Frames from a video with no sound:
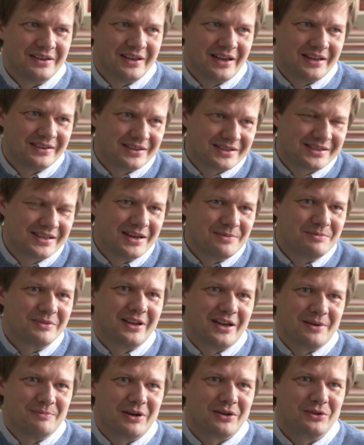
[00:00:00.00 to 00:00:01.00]
At the same
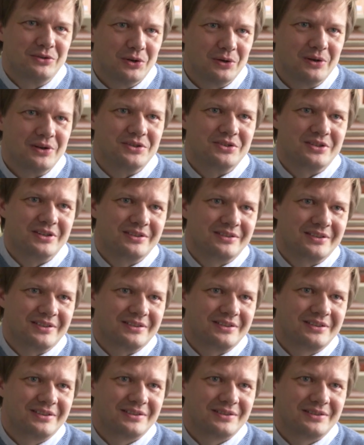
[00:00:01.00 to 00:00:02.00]
time, acknowledging
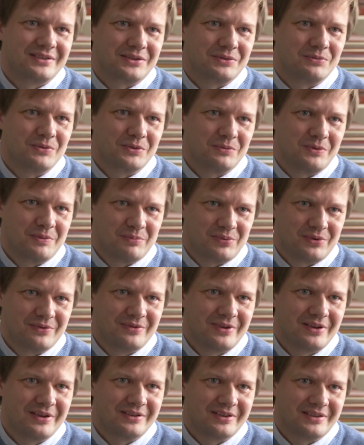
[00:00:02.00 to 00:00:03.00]
that what we
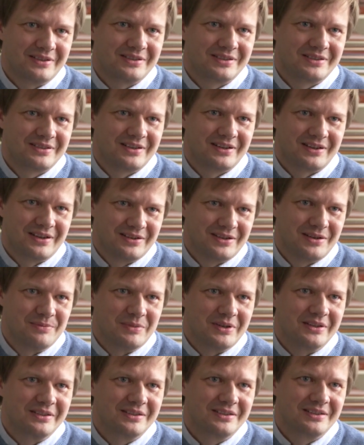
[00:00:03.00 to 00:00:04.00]
provide as
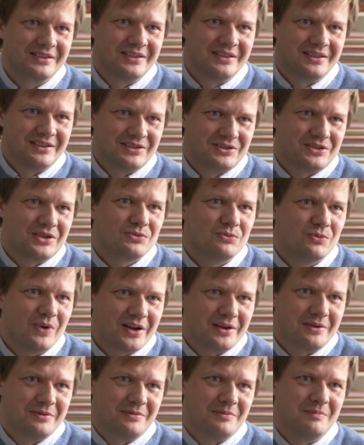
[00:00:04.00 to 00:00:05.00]
academics is just
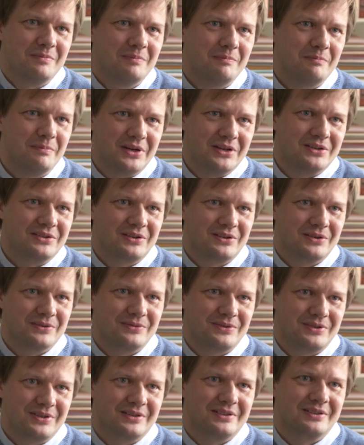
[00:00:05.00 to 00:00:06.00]
one bit
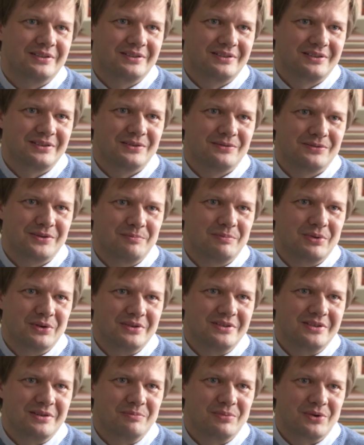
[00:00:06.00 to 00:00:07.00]
of the
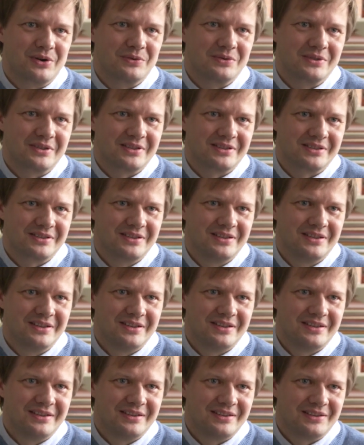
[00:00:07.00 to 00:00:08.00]
policy process.
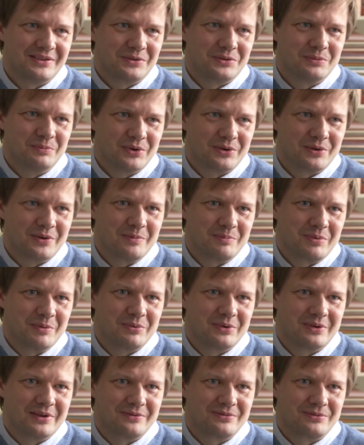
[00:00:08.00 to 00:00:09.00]
To borrow a
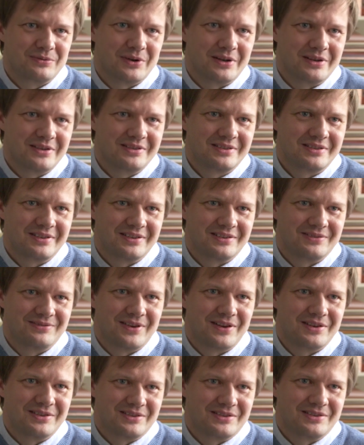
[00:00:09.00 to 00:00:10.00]
popular phrase,
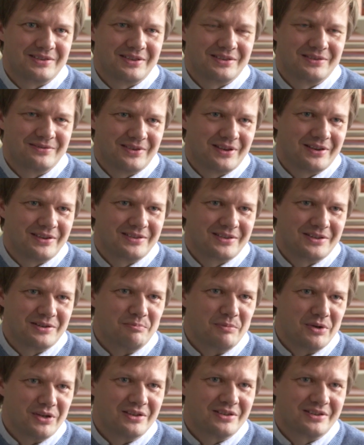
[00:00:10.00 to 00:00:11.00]
advisors advise
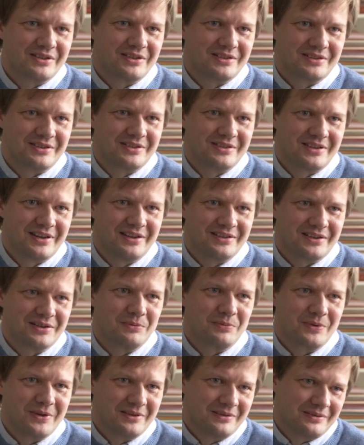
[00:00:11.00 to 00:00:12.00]
and ministers decide,
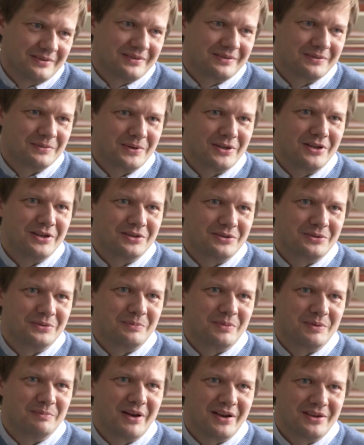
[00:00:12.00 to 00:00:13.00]
and we need to
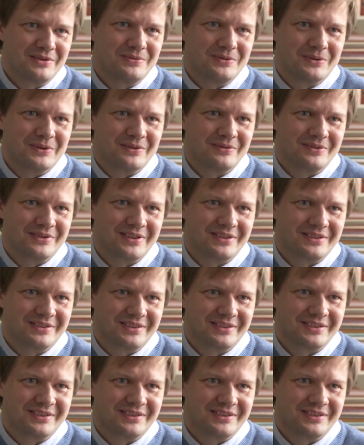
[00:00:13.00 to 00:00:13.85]
be mindful of that